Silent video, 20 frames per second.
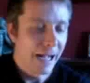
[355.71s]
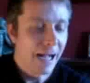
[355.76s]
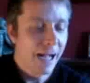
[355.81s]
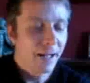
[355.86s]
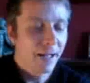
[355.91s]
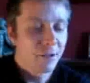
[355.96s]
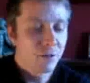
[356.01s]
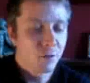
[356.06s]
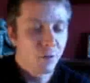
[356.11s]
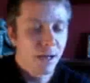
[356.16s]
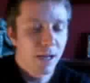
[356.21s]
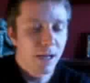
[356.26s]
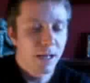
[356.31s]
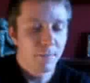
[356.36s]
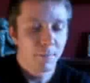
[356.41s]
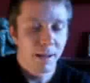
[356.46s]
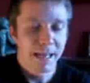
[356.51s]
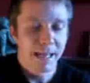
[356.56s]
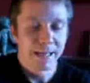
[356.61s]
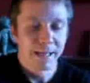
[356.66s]

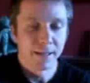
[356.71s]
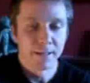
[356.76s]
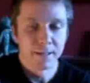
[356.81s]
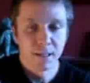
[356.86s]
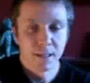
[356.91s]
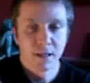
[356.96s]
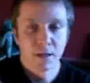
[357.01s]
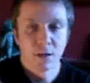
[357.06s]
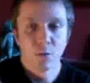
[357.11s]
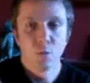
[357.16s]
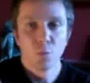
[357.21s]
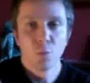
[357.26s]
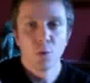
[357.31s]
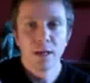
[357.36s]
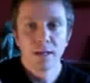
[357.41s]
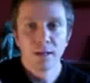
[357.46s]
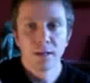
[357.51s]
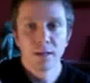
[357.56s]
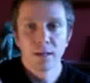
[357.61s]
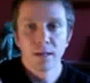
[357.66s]
hardware makers
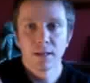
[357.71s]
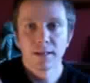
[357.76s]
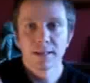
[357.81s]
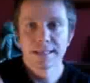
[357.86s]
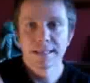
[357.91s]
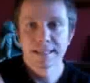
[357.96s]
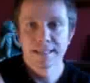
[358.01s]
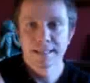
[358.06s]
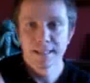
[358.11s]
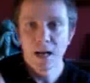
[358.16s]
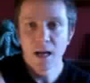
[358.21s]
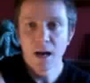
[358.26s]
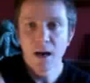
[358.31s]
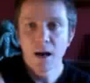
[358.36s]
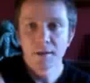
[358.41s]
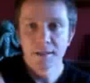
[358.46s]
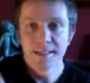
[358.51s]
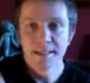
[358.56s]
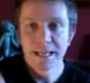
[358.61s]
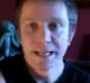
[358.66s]
will
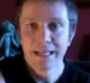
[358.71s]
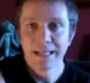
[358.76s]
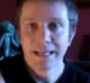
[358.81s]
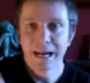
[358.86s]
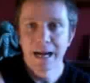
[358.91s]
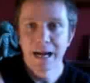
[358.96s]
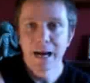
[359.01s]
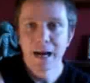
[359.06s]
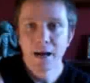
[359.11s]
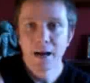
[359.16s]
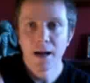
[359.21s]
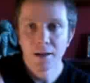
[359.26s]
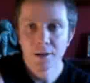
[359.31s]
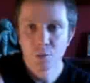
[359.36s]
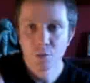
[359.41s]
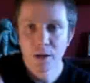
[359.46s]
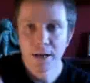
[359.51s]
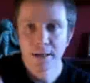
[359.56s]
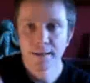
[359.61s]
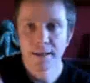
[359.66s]
start selling
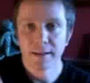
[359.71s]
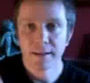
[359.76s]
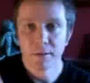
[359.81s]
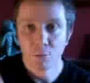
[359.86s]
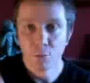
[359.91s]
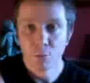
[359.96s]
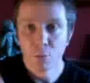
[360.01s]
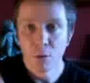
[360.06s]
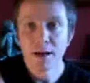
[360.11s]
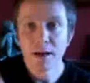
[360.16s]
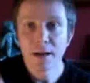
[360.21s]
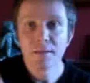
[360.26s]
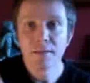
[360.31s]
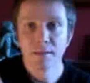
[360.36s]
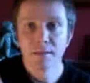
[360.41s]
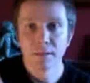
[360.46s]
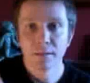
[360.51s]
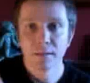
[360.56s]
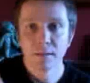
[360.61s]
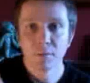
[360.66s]
hardware that
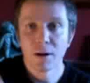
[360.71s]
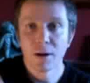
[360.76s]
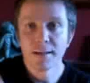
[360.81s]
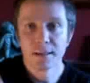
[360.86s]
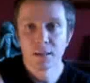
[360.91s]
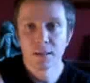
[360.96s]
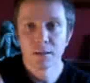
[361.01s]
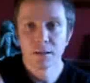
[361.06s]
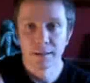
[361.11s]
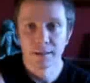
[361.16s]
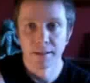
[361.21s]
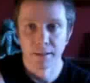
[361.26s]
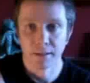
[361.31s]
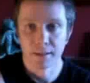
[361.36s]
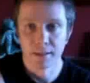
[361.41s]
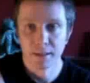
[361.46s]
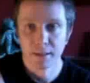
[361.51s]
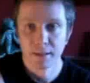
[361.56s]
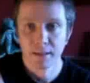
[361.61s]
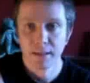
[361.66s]
runs on
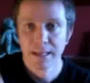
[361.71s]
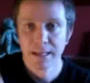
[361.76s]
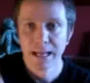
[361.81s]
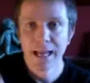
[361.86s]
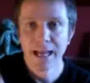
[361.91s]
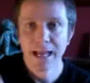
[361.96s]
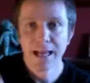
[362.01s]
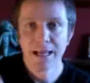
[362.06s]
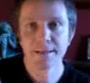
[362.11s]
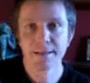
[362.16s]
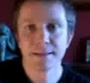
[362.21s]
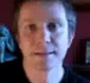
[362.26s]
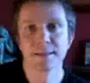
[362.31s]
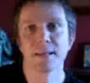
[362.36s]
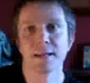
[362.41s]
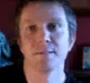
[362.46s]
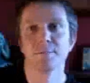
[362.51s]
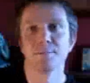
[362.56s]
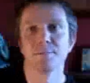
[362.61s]
Linux, and